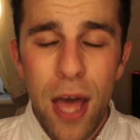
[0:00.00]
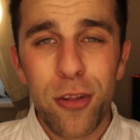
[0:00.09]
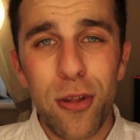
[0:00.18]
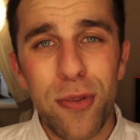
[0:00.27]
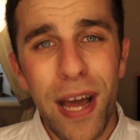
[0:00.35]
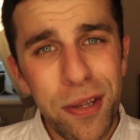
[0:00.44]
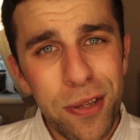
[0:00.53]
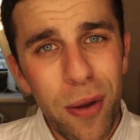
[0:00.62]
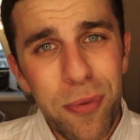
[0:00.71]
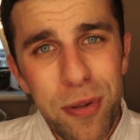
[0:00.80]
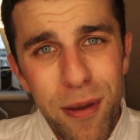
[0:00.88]
So that's
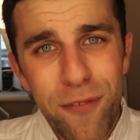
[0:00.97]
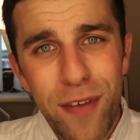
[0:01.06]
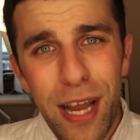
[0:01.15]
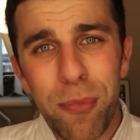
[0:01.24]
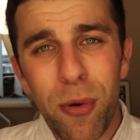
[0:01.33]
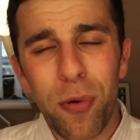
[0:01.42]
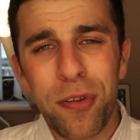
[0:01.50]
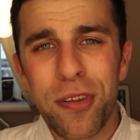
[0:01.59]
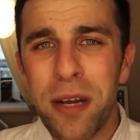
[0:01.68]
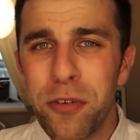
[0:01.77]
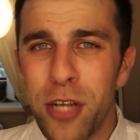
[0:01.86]
going to be available on
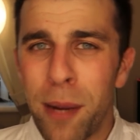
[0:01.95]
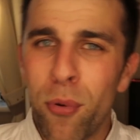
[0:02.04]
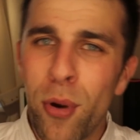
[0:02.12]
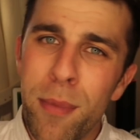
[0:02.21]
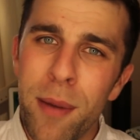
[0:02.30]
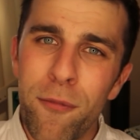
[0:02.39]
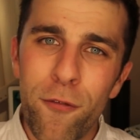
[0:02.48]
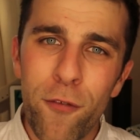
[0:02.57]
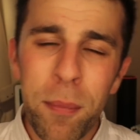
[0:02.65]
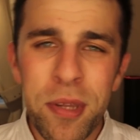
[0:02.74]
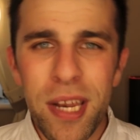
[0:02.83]
Skillshare Premium
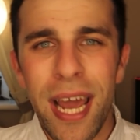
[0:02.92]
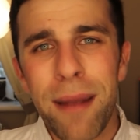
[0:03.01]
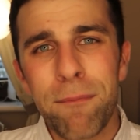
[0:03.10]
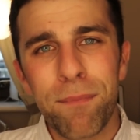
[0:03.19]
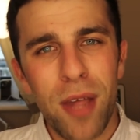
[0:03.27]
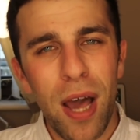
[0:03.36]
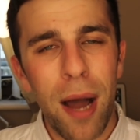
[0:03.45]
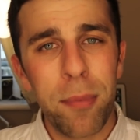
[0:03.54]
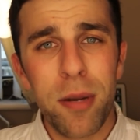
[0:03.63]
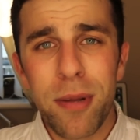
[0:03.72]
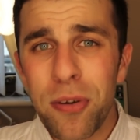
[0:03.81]
from today.
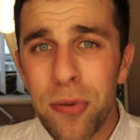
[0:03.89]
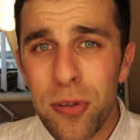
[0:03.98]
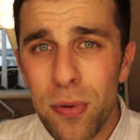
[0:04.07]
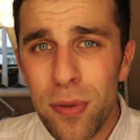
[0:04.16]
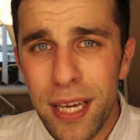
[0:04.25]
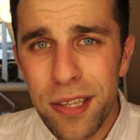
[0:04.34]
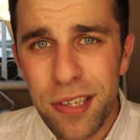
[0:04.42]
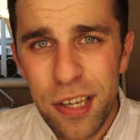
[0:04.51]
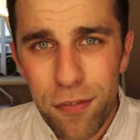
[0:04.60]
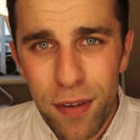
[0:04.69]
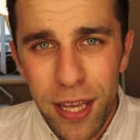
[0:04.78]
I'm gonna be doing two things in
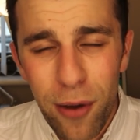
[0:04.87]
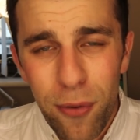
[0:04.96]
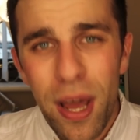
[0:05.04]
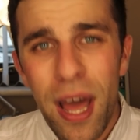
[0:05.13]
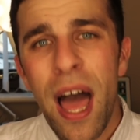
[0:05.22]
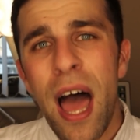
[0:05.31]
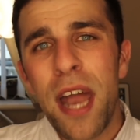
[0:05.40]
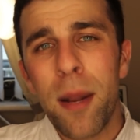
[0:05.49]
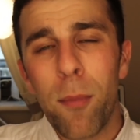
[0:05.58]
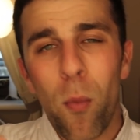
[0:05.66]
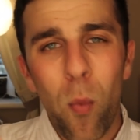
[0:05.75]
this video.
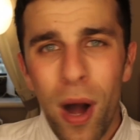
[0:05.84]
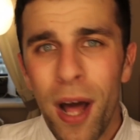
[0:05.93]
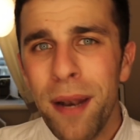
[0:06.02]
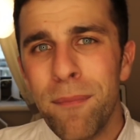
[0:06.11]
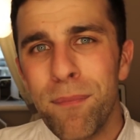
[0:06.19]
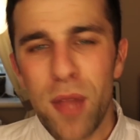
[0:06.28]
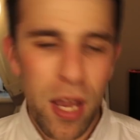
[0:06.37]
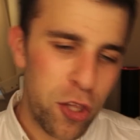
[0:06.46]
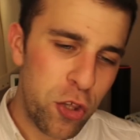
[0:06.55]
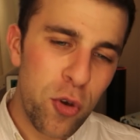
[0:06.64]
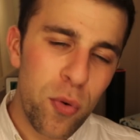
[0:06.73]
Number one,
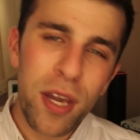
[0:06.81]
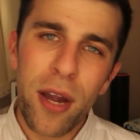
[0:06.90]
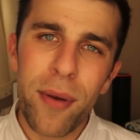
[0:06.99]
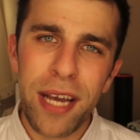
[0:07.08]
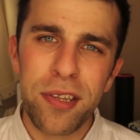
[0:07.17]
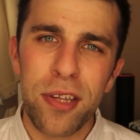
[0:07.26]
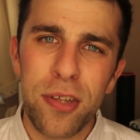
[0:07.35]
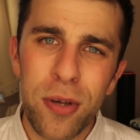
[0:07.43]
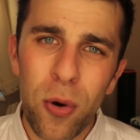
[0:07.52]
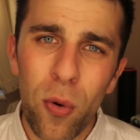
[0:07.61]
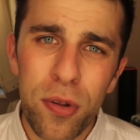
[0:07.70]
you can go and access the
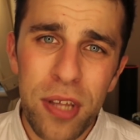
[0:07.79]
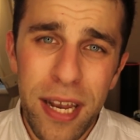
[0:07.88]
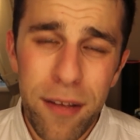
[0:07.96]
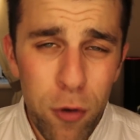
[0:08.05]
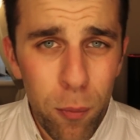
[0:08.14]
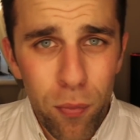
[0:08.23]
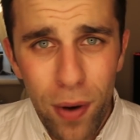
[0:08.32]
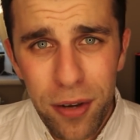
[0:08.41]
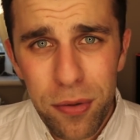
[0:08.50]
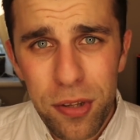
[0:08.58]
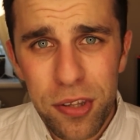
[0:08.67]
course, and if you're
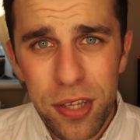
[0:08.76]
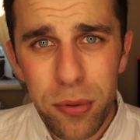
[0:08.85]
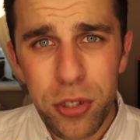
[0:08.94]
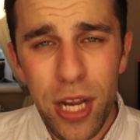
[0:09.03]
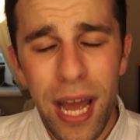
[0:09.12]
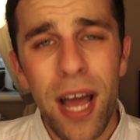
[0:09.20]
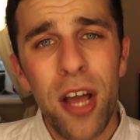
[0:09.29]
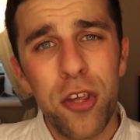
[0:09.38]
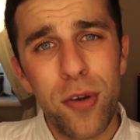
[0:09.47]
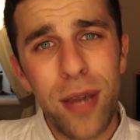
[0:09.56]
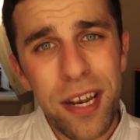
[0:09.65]
brand new to Skillshare,
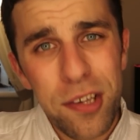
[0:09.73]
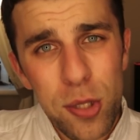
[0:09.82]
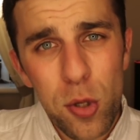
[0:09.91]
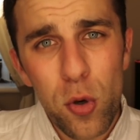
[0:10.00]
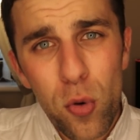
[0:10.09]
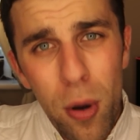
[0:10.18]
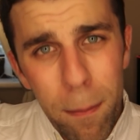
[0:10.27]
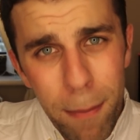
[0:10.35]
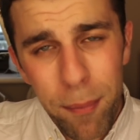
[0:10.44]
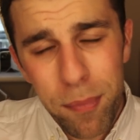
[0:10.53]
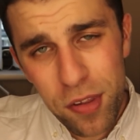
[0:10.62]
you get two
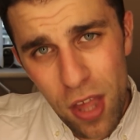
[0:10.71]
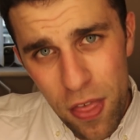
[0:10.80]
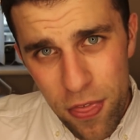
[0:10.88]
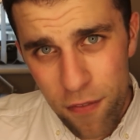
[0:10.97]
months